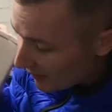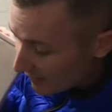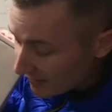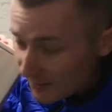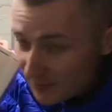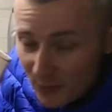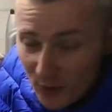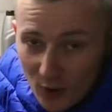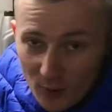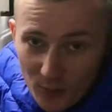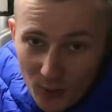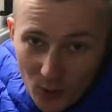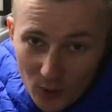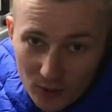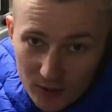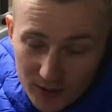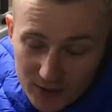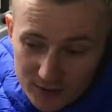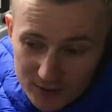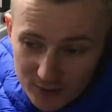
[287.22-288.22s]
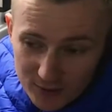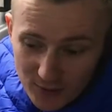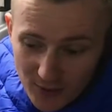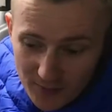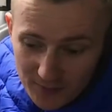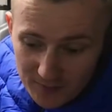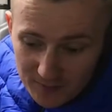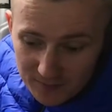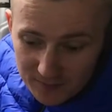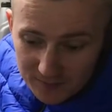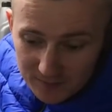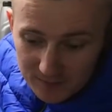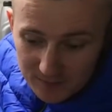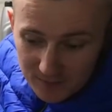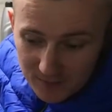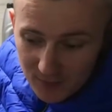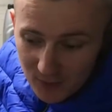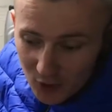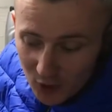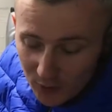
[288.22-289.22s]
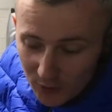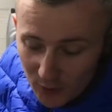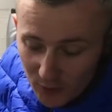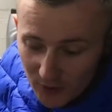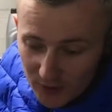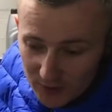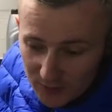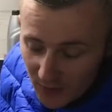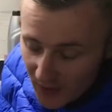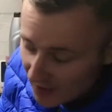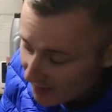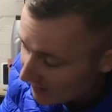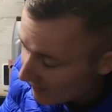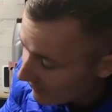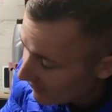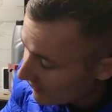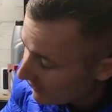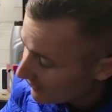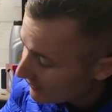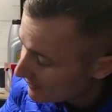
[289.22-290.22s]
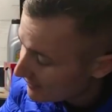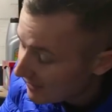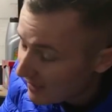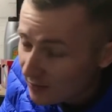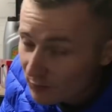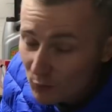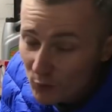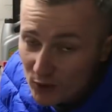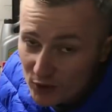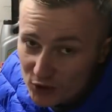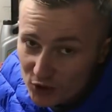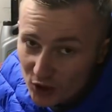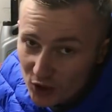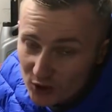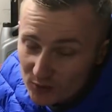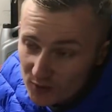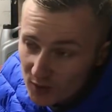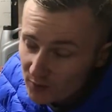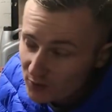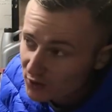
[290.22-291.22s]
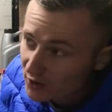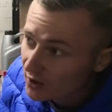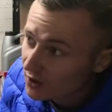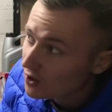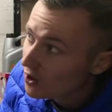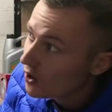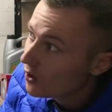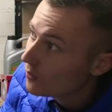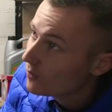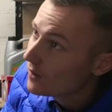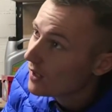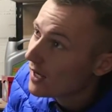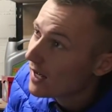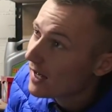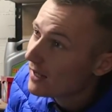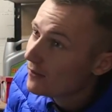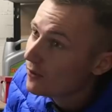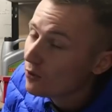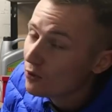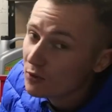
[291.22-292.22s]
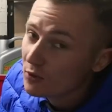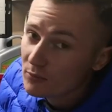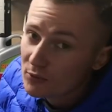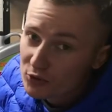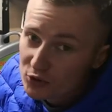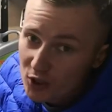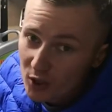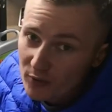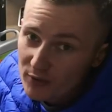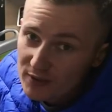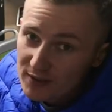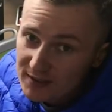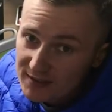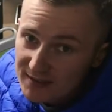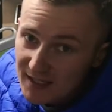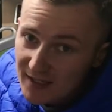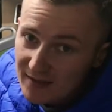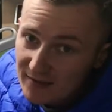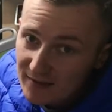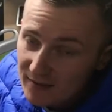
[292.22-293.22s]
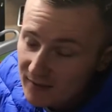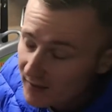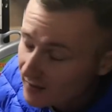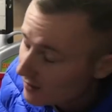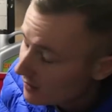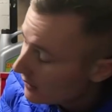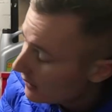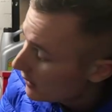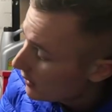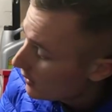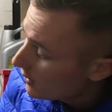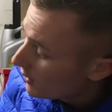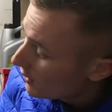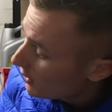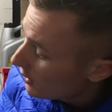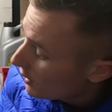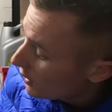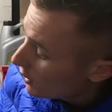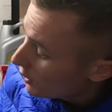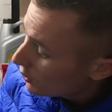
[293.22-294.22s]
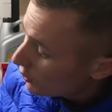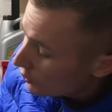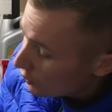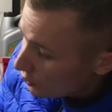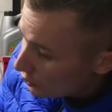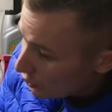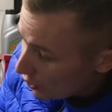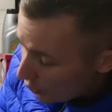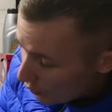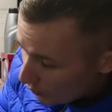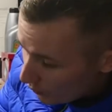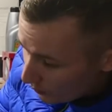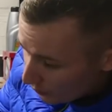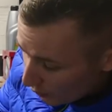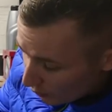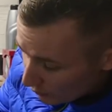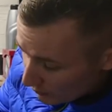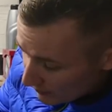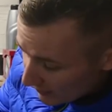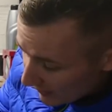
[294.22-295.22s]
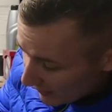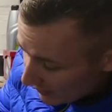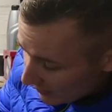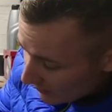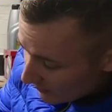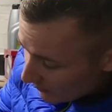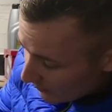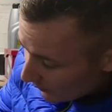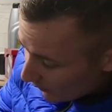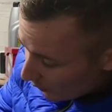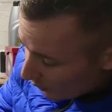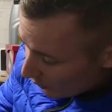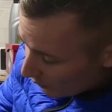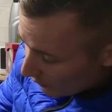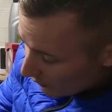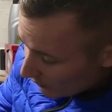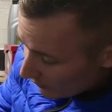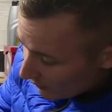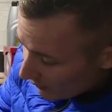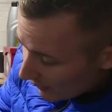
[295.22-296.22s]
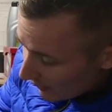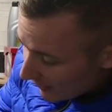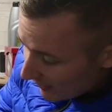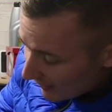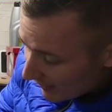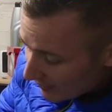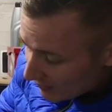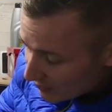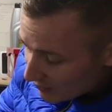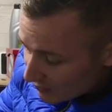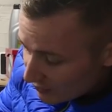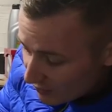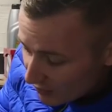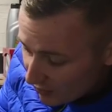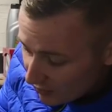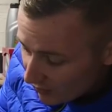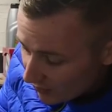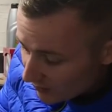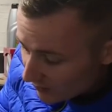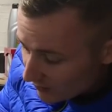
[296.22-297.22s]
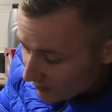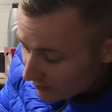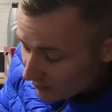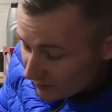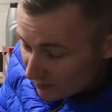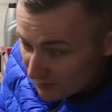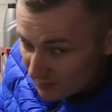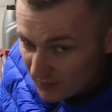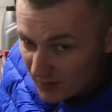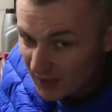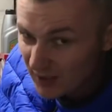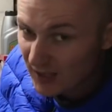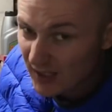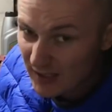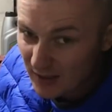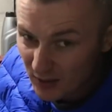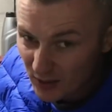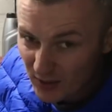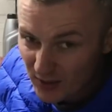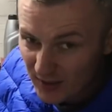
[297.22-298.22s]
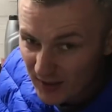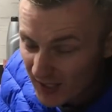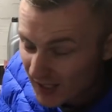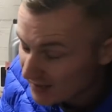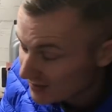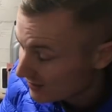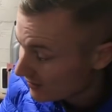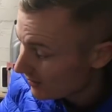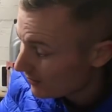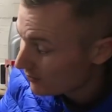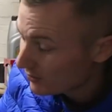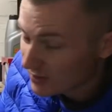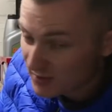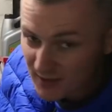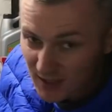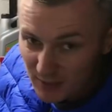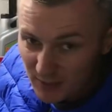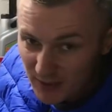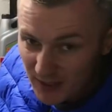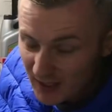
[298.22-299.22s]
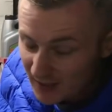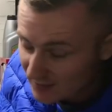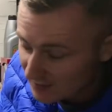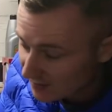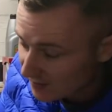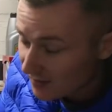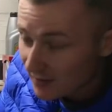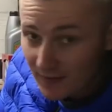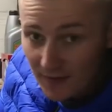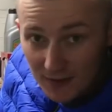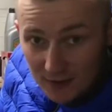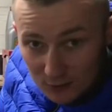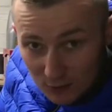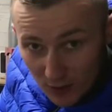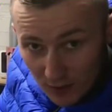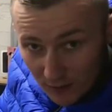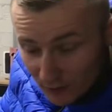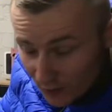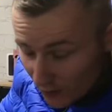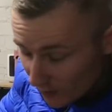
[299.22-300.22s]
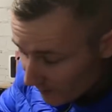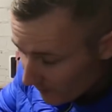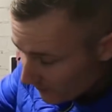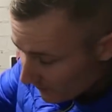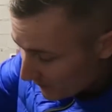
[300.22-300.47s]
I did put a poll on Instagram a couple of weeks back and said which shock absorber should I go. I know the majority said go ProTech, but I kind of just thought I like the look of GAZ. I'm going to stick with GAZ, and that's what I've done.